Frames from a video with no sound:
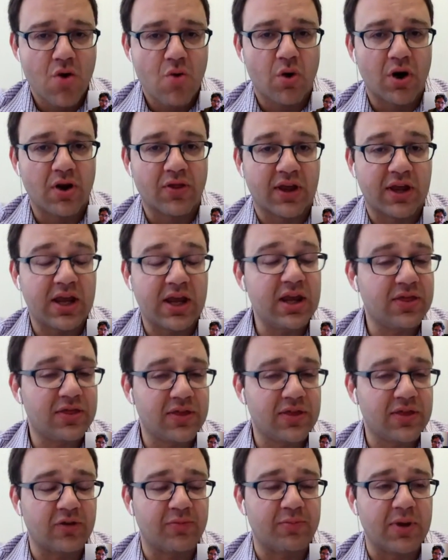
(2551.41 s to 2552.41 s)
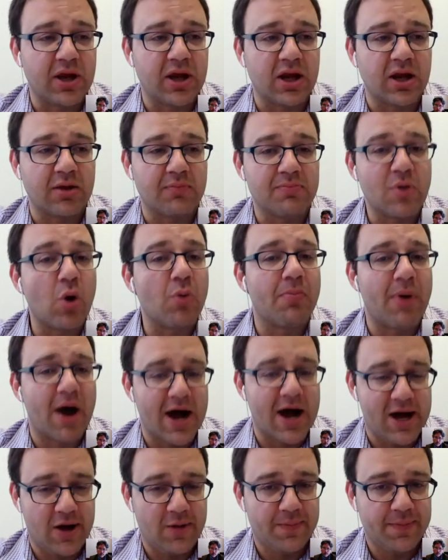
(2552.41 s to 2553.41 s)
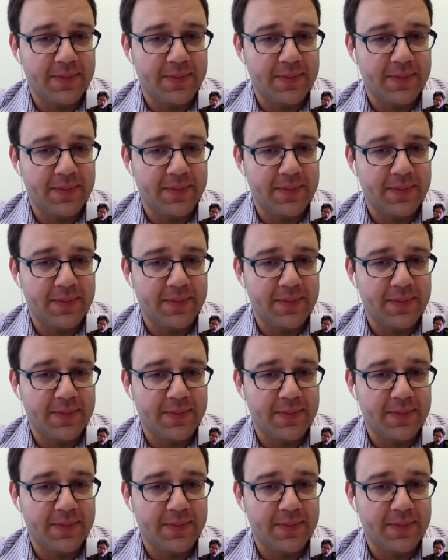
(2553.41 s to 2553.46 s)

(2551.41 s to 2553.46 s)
One of the key things being mobile,